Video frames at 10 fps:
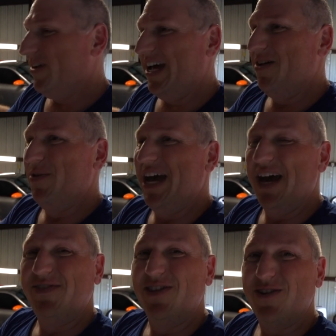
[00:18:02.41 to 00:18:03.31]
forget, we
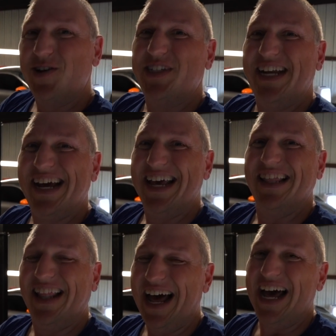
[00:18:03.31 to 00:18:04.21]
have the Thursday night
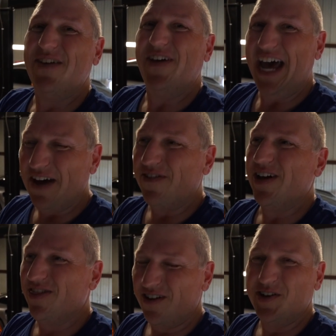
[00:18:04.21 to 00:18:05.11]
live
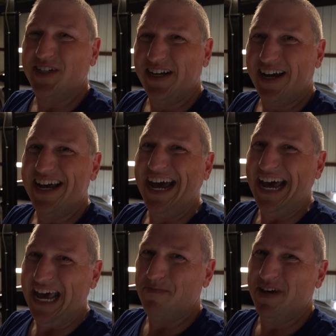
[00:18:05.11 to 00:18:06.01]
every Thursday night
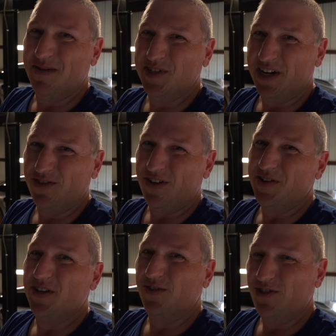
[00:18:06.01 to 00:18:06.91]
at 8 p.m. Central.
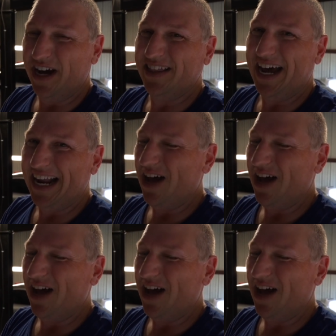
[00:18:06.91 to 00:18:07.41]
So check that